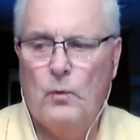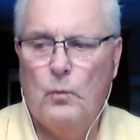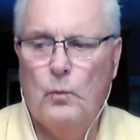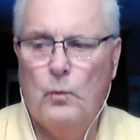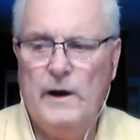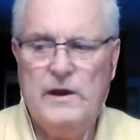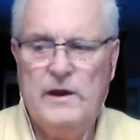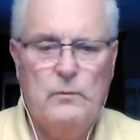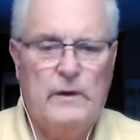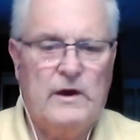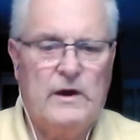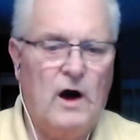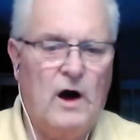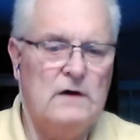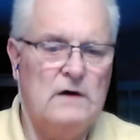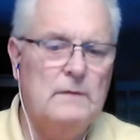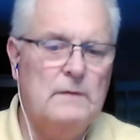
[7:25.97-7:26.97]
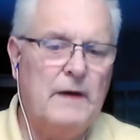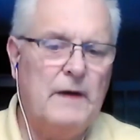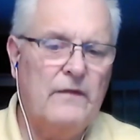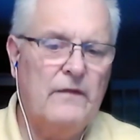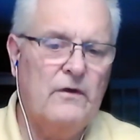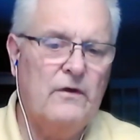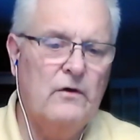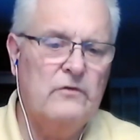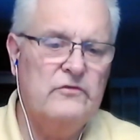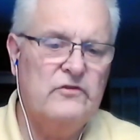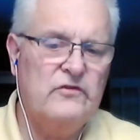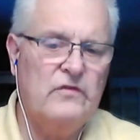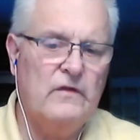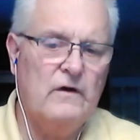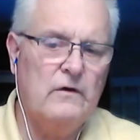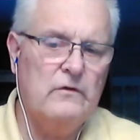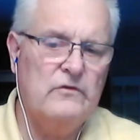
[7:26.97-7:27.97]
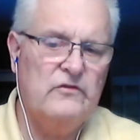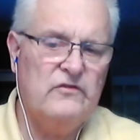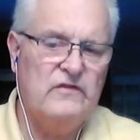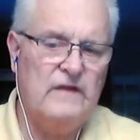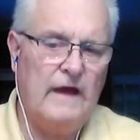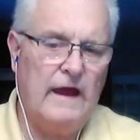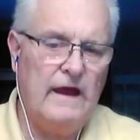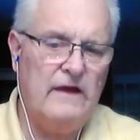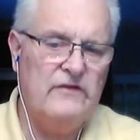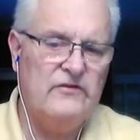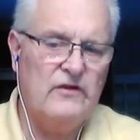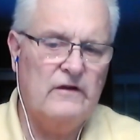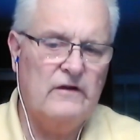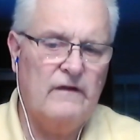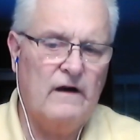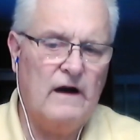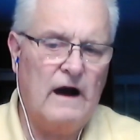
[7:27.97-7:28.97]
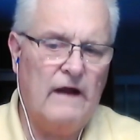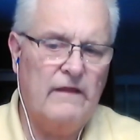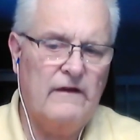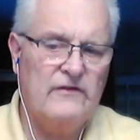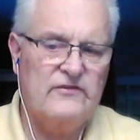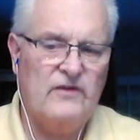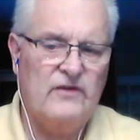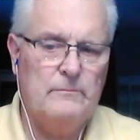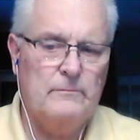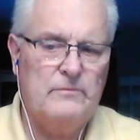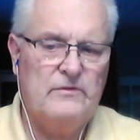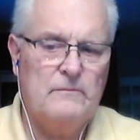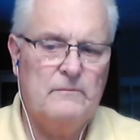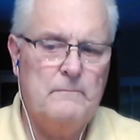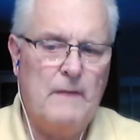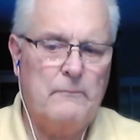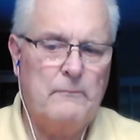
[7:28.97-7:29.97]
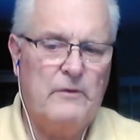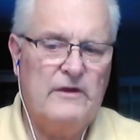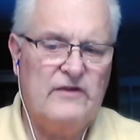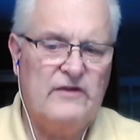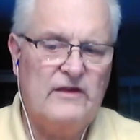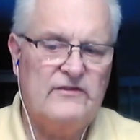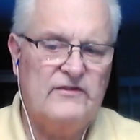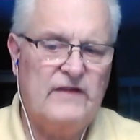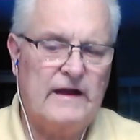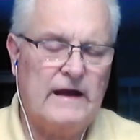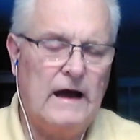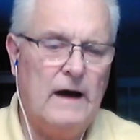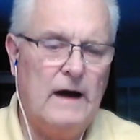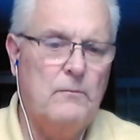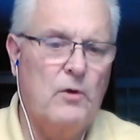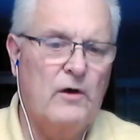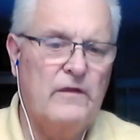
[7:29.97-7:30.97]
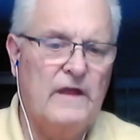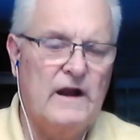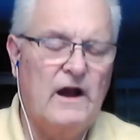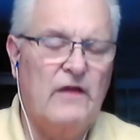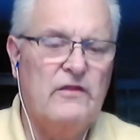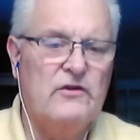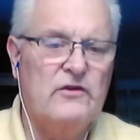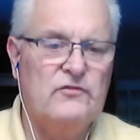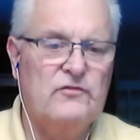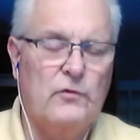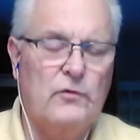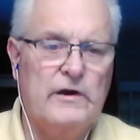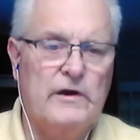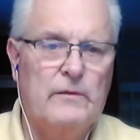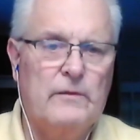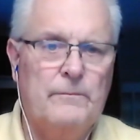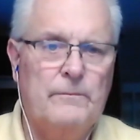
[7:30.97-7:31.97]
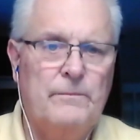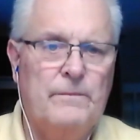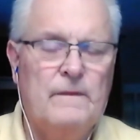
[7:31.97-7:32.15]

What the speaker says: What do you recall about those days? Are there some memories that stick out more than others for you?